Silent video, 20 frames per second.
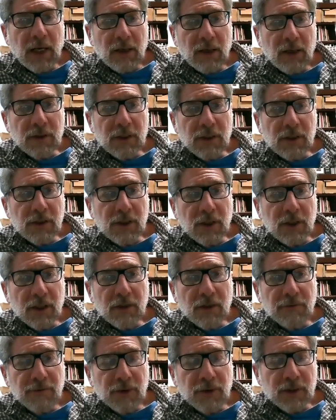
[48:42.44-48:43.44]
I don't think she
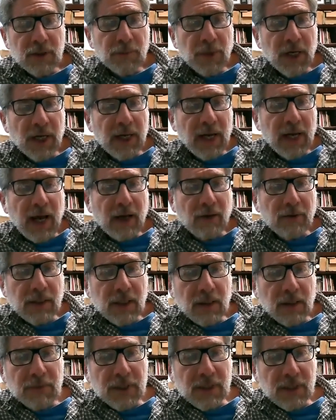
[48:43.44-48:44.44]
can afford to buy a house
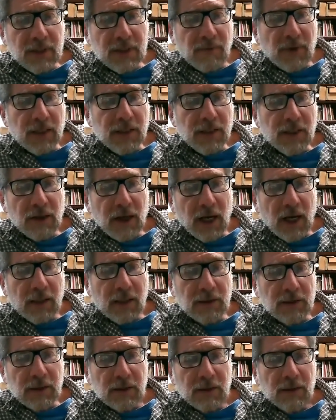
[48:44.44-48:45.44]
that Mrs. Flexner
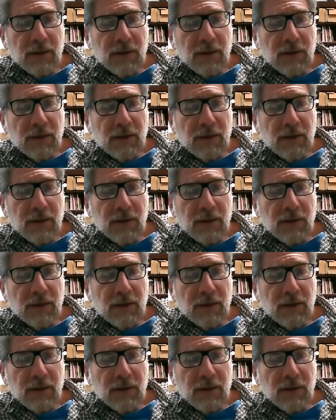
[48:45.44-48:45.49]
has.